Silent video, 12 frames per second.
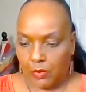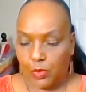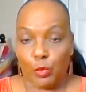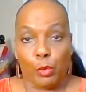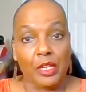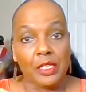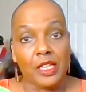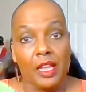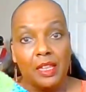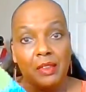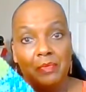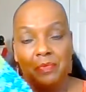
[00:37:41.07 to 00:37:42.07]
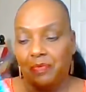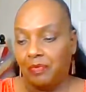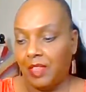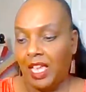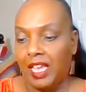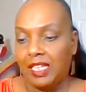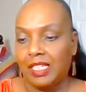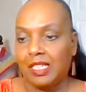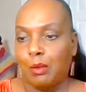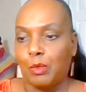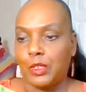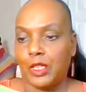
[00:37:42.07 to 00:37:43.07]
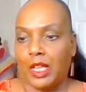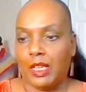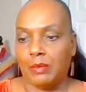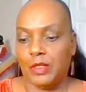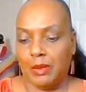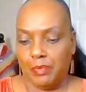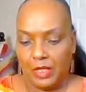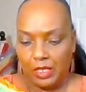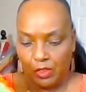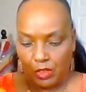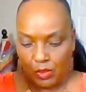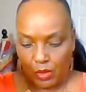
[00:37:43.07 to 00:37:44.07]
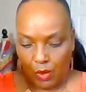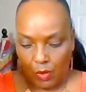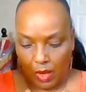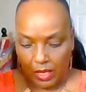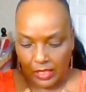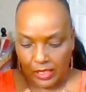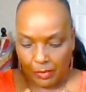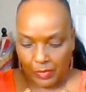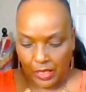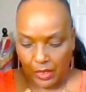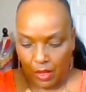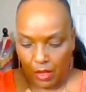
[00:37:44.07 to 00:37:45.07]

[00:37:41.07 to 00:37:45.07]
springtime and summertime, something to throw on, something